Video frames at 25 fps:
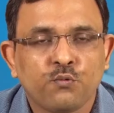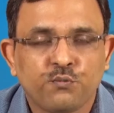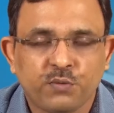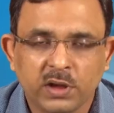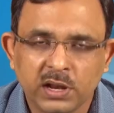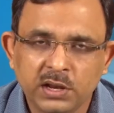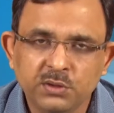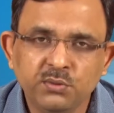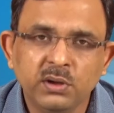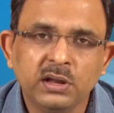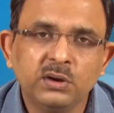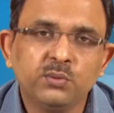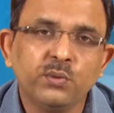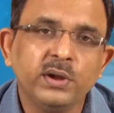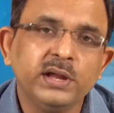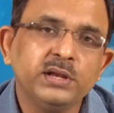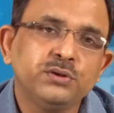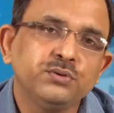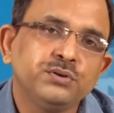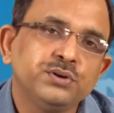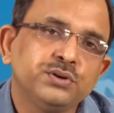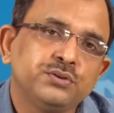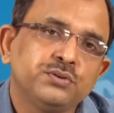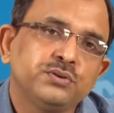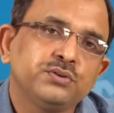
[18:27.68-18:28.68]
When you are going
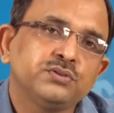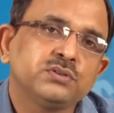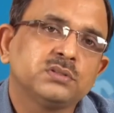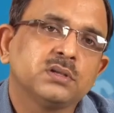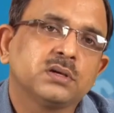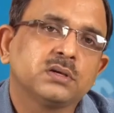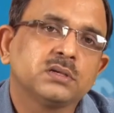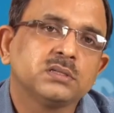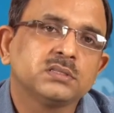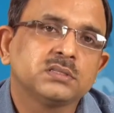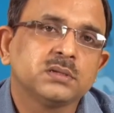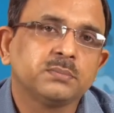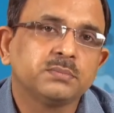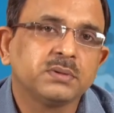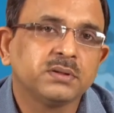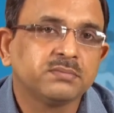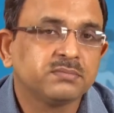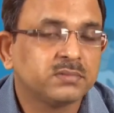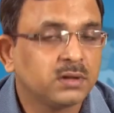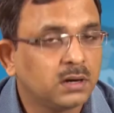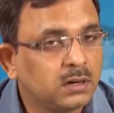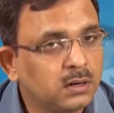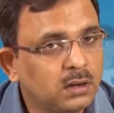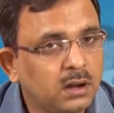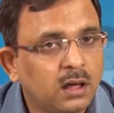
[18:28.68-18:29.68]
to introduce the concept
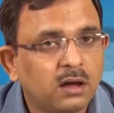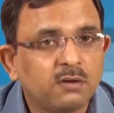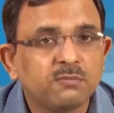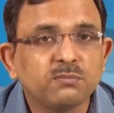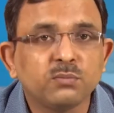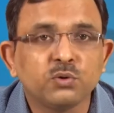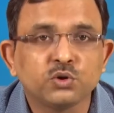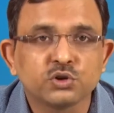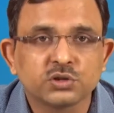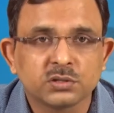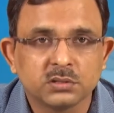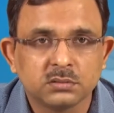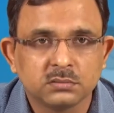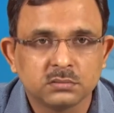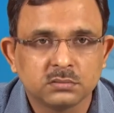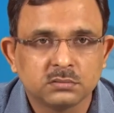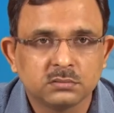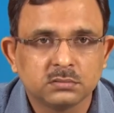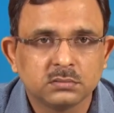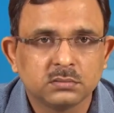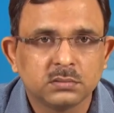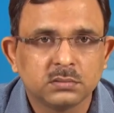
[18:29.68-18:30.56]
of third law of motion,